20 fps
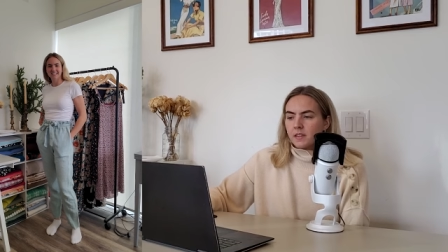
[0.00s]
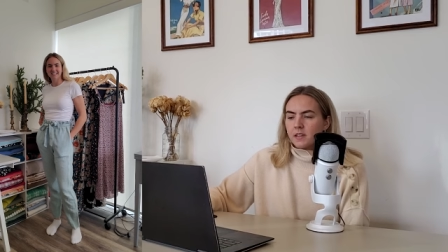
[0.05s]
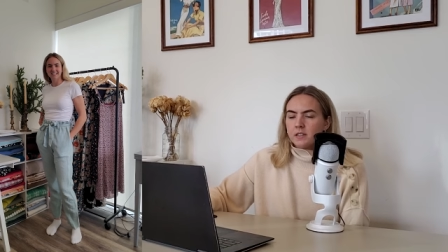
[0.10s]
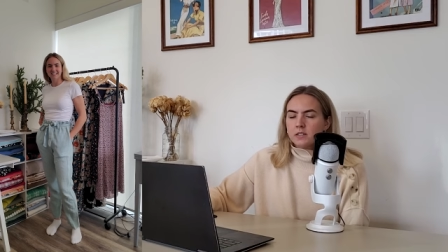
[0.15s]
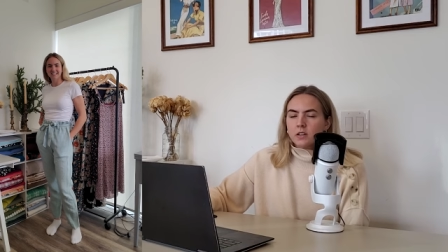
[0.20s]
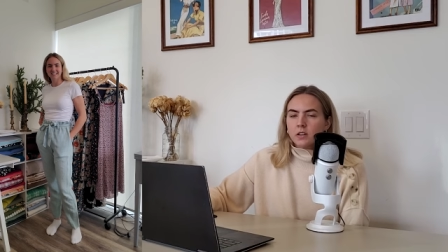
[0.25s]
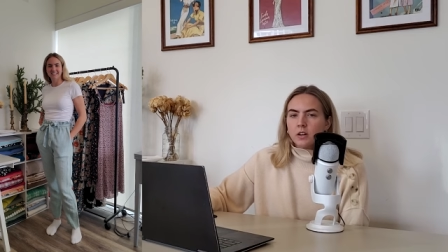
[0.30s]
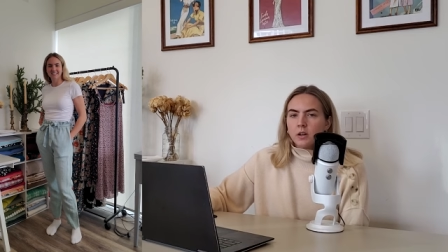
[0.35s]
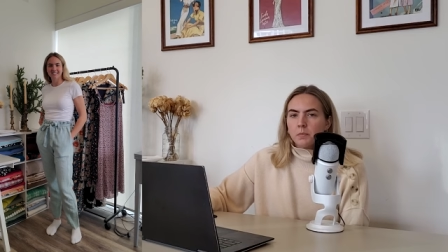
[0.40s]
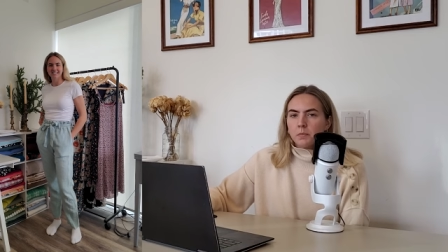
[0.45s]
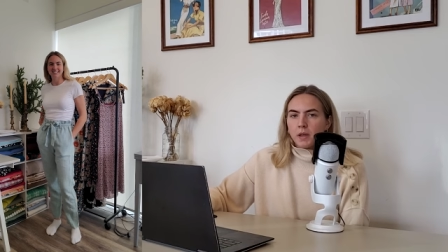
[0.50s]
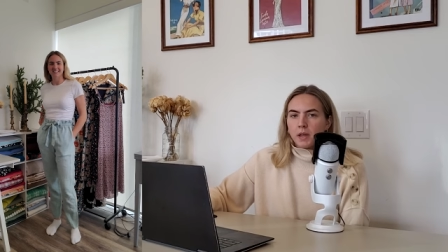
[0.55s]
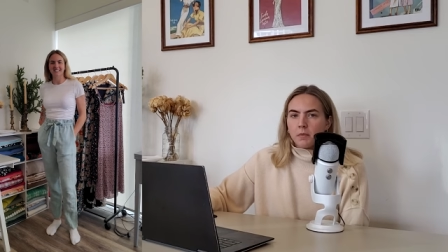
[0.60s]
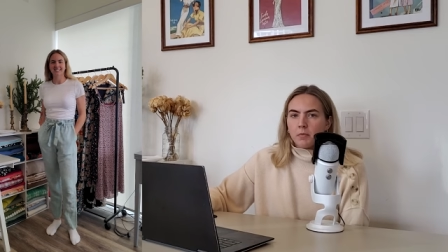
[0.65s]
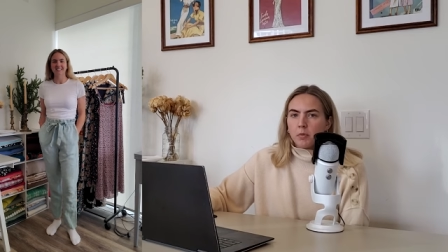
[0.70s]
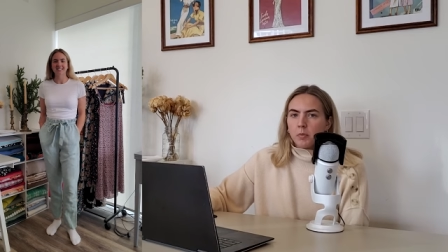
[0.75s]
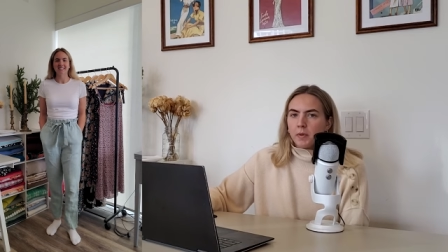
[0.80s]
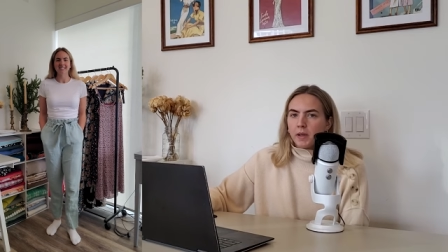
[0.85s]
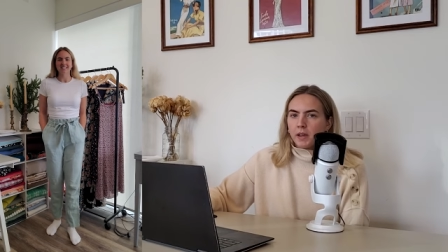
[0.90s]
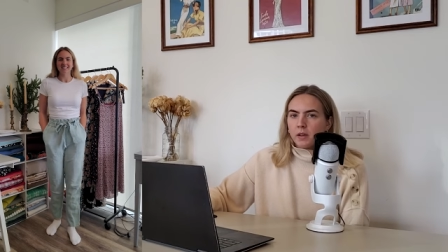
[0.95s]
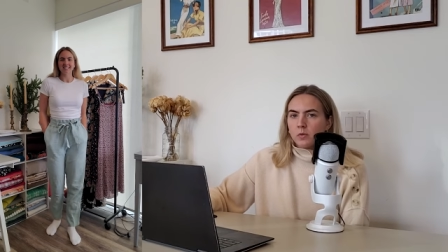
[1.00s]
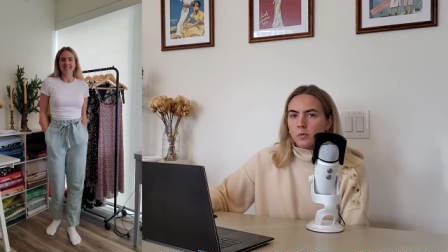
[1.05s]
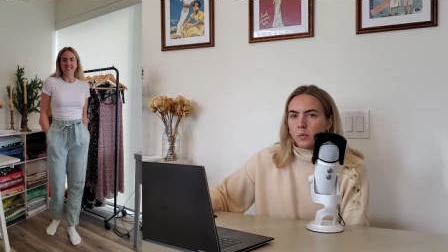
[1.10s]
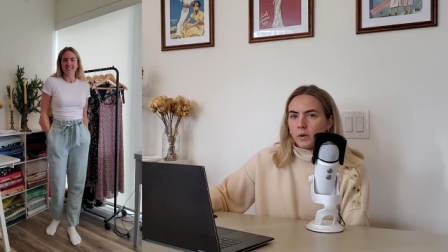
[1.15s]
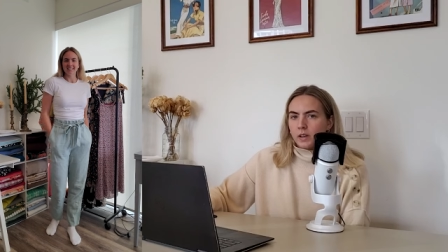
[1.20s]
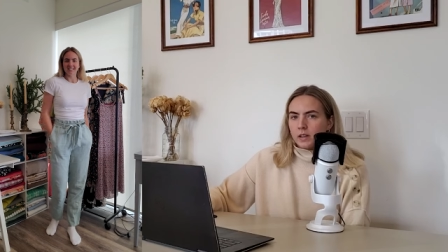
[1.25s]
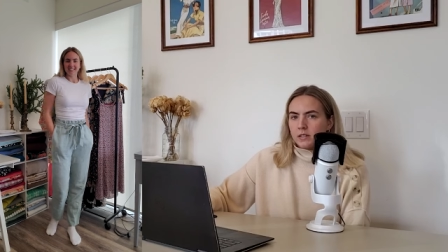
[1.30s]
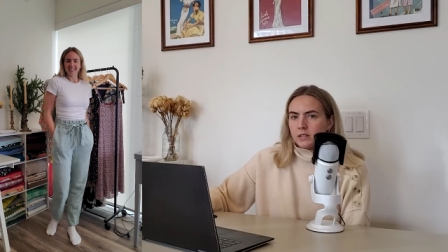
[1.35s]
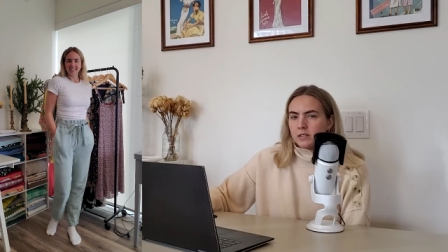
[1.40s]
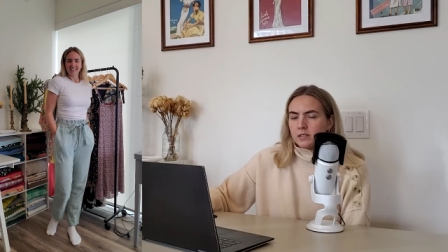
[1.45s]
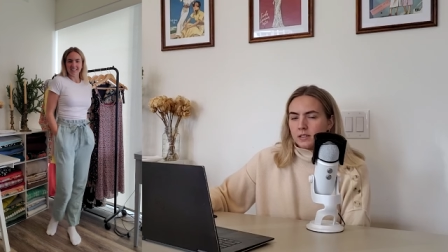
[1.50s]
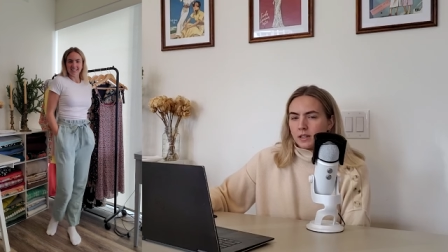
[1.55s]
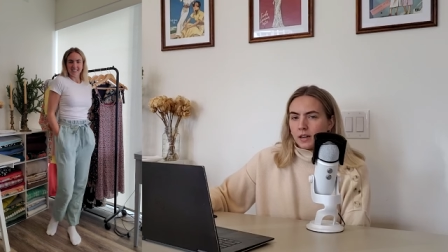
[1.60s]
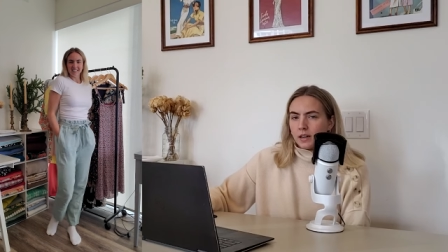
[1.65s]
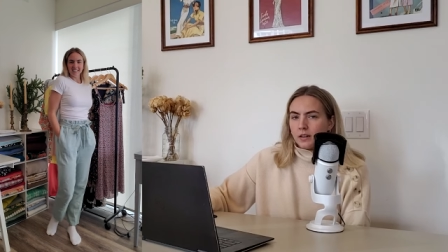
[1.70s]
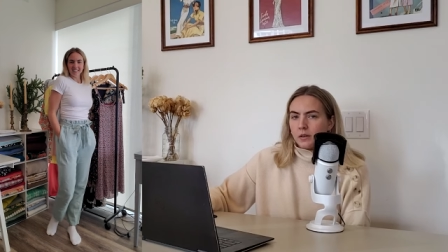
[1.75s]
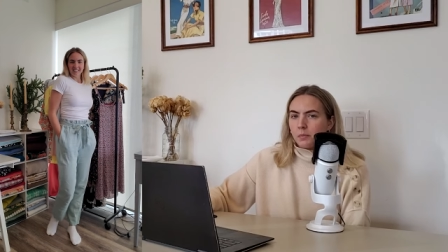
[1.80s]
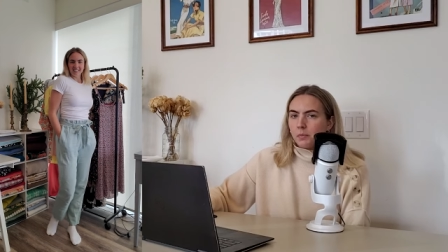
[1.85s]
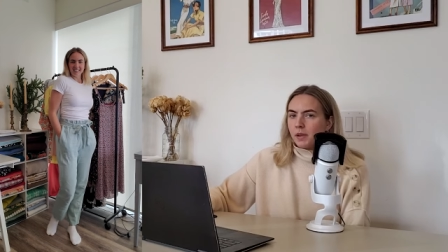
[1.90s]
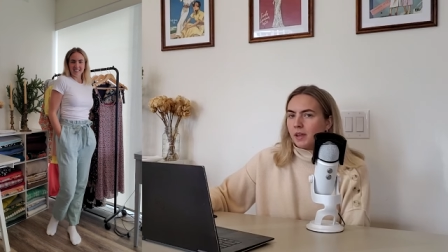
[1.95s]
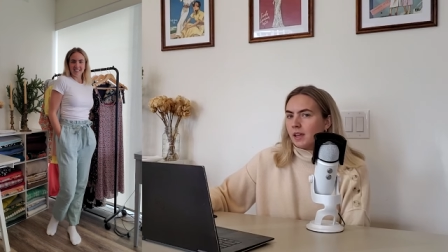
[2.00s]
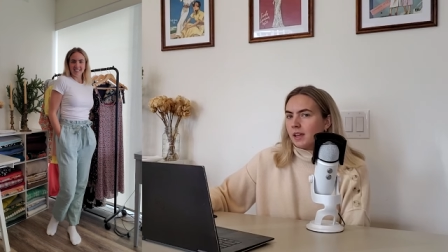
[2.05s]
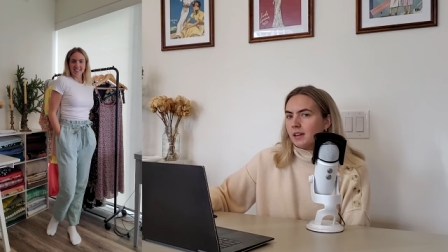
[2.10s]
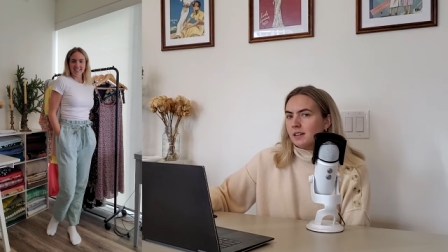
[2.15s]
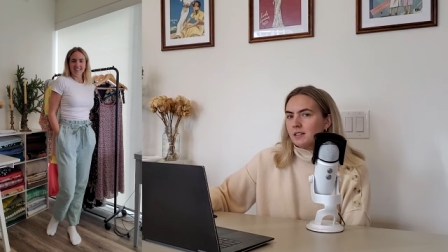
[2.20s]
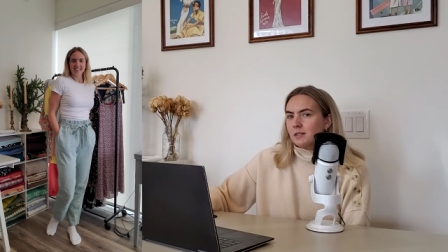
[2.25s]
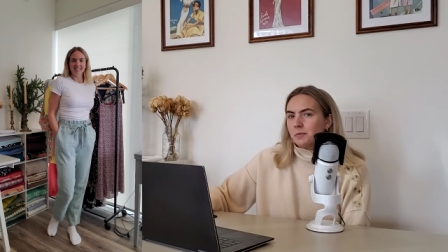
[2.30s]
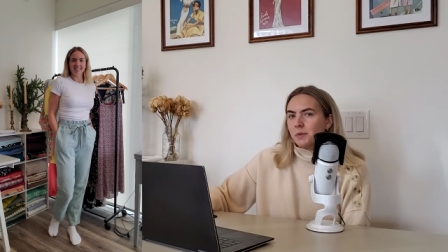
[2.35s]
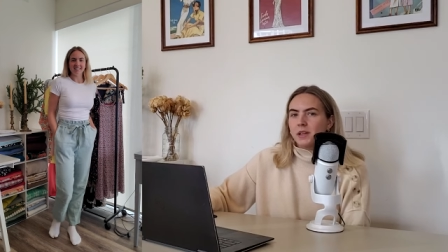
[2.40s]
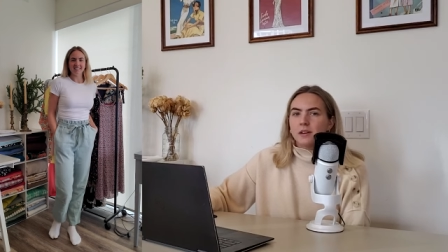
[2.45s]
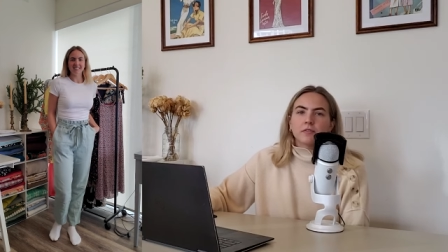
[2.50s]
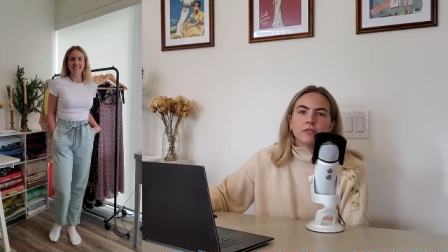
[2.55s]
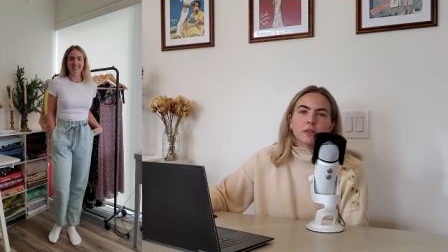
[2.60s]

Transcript: These are a paper bag waist style pant made